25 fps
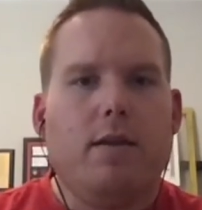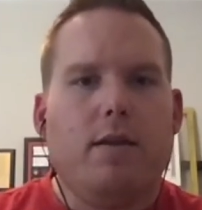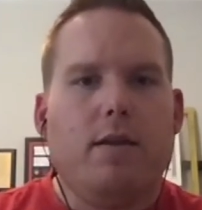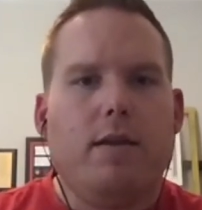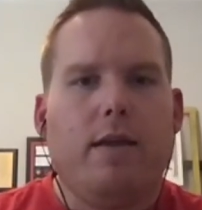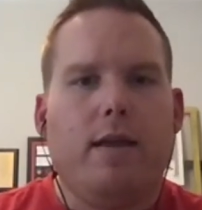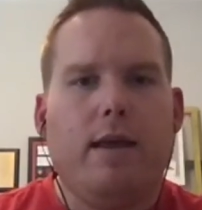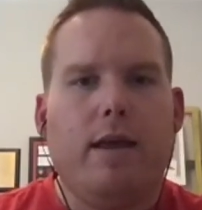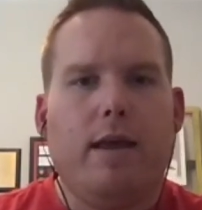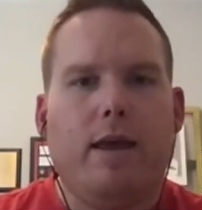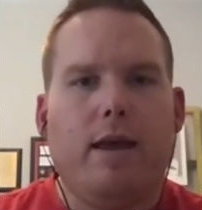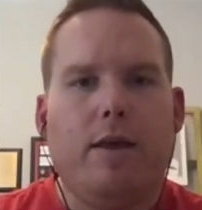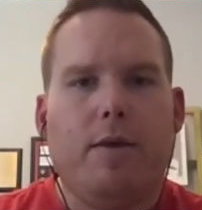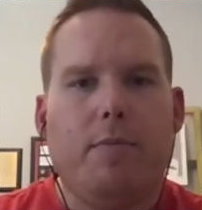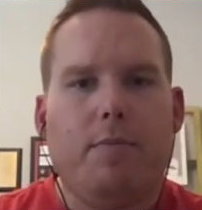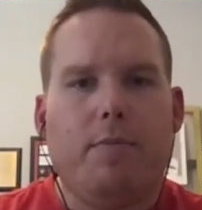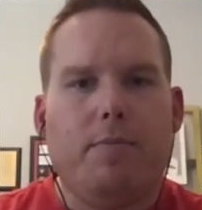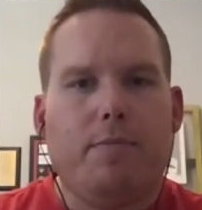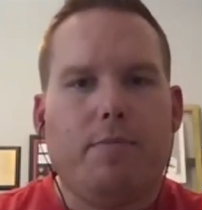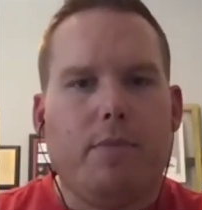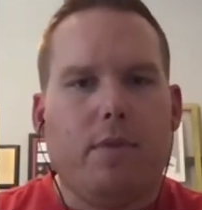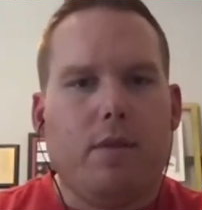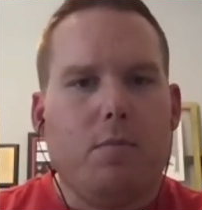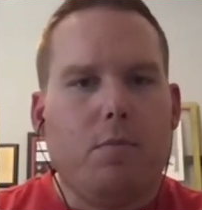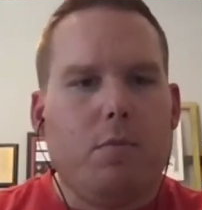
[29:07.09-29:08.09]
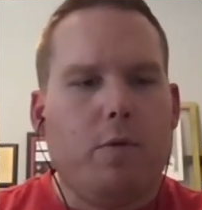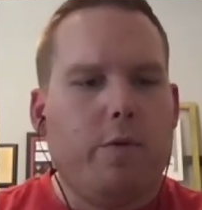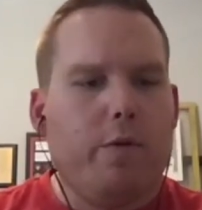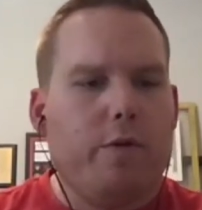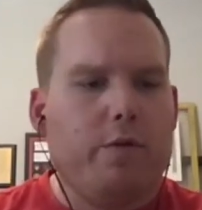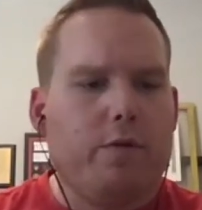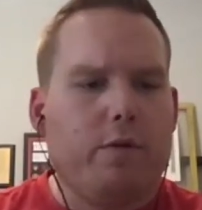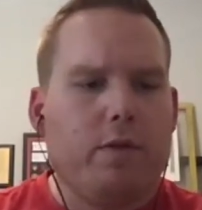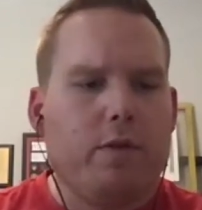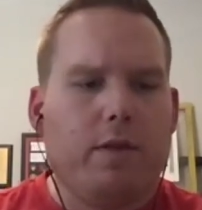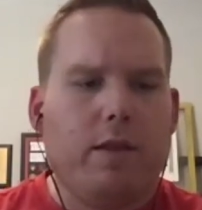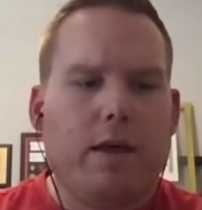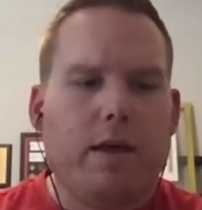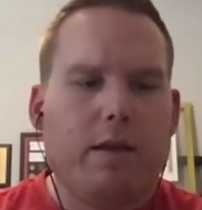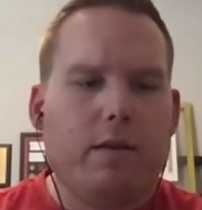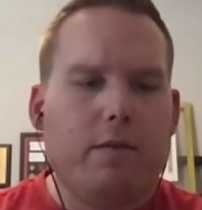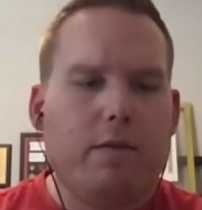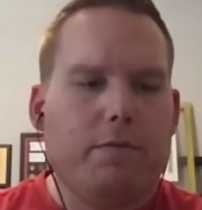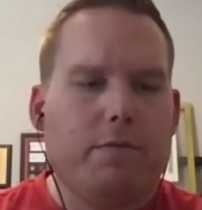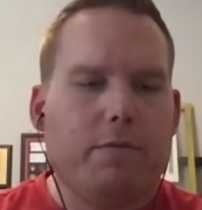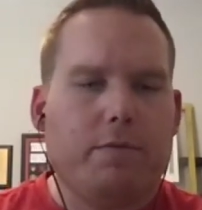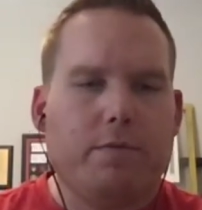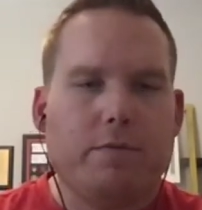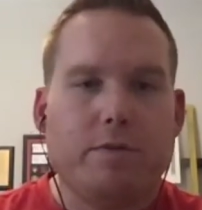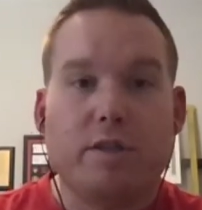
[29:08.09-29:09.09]
But there's a lot
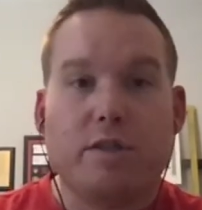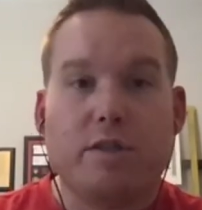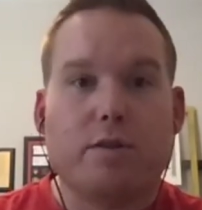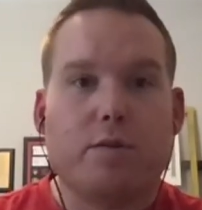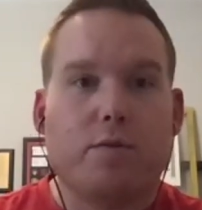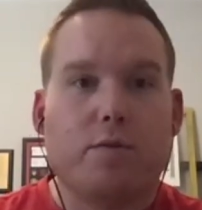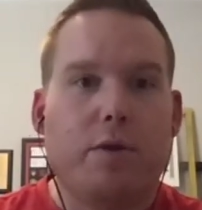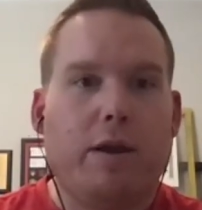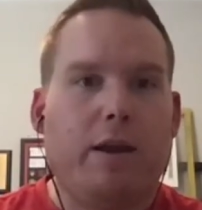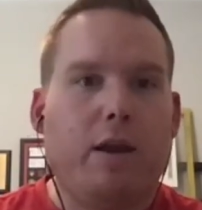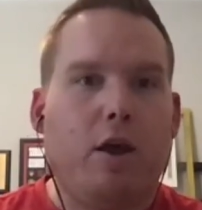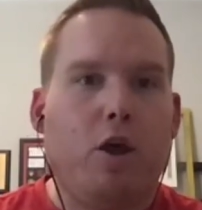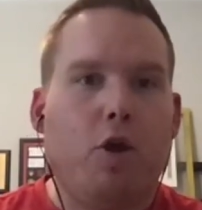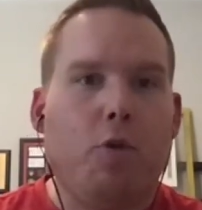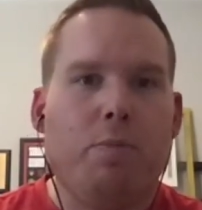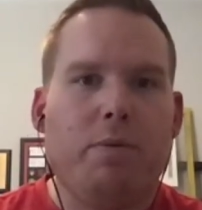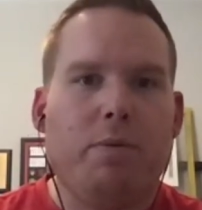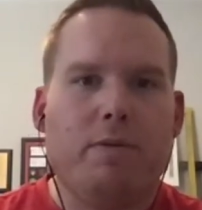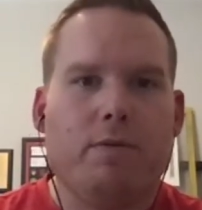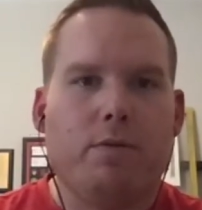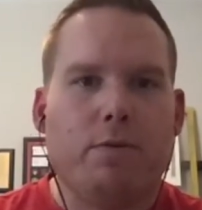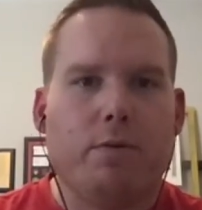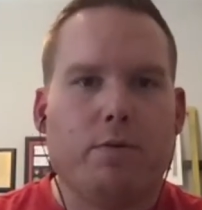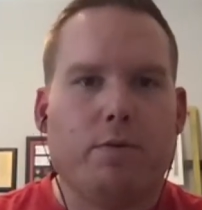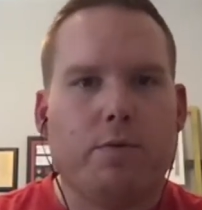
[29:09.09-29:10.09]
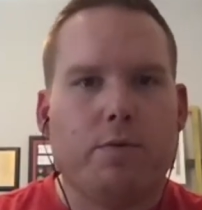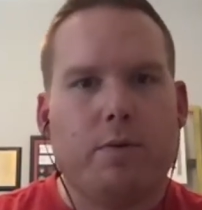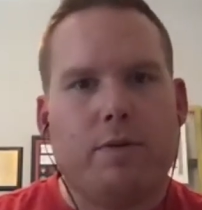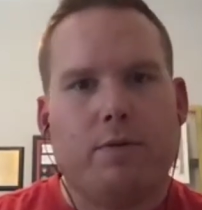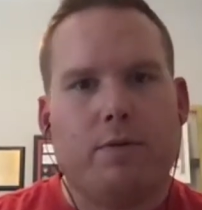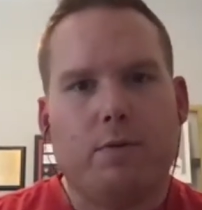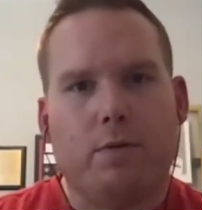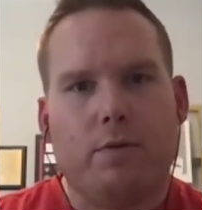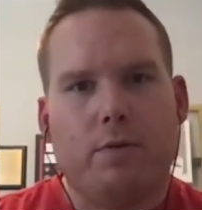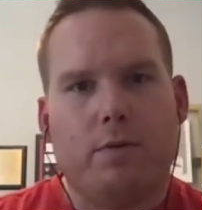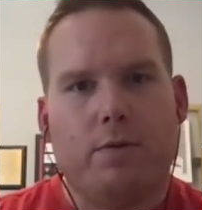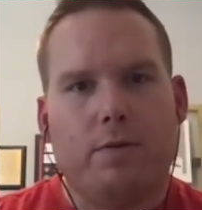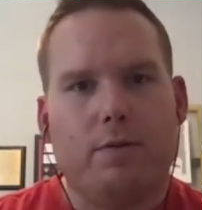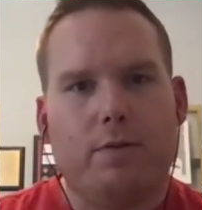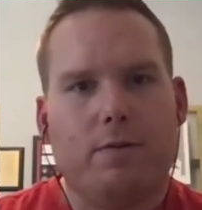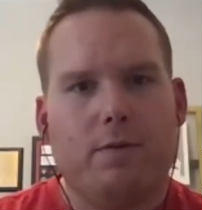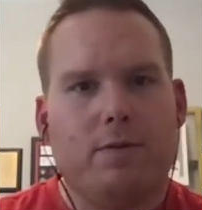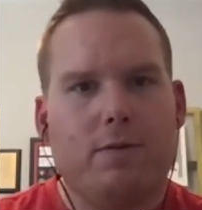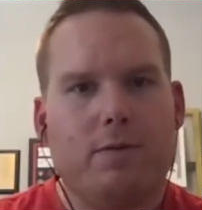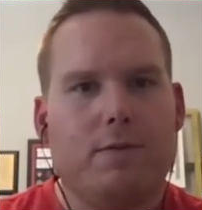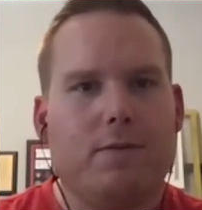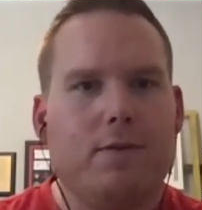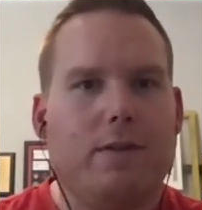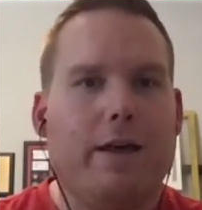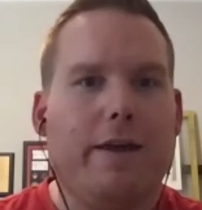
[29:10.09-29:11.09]
of just great open source
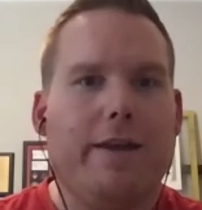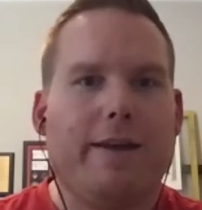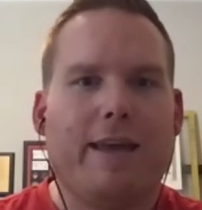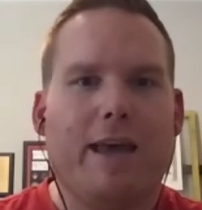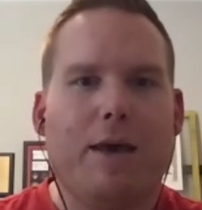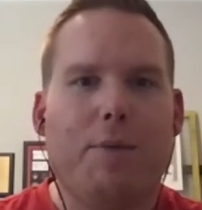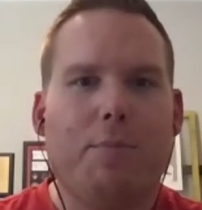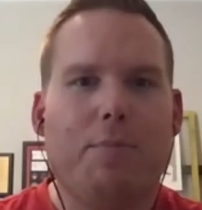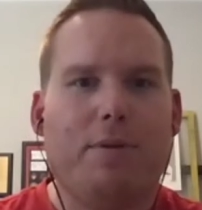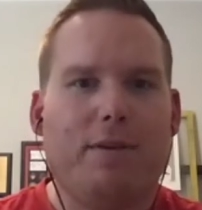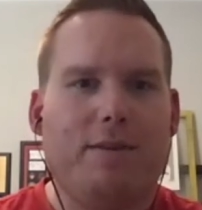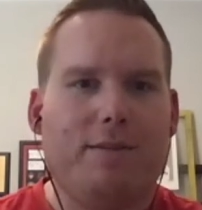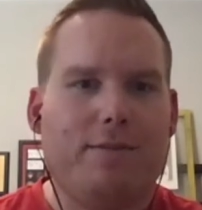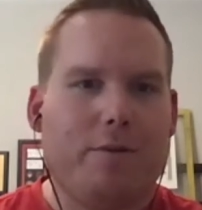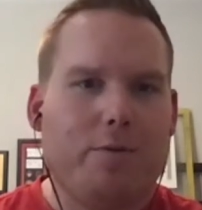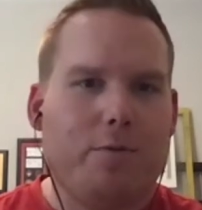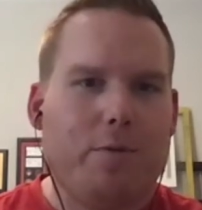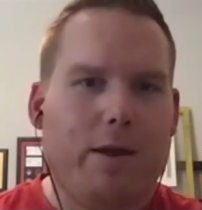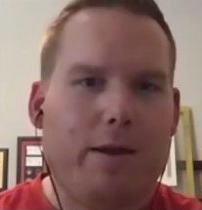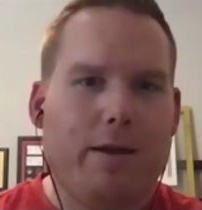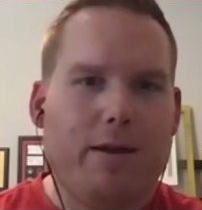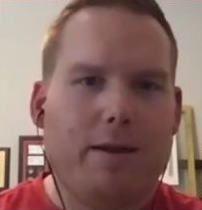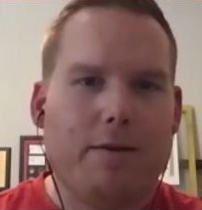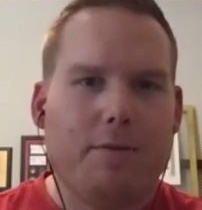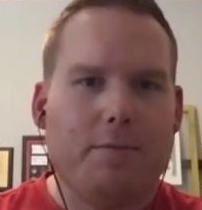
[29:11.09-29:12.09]
resources. A lot of companies are writing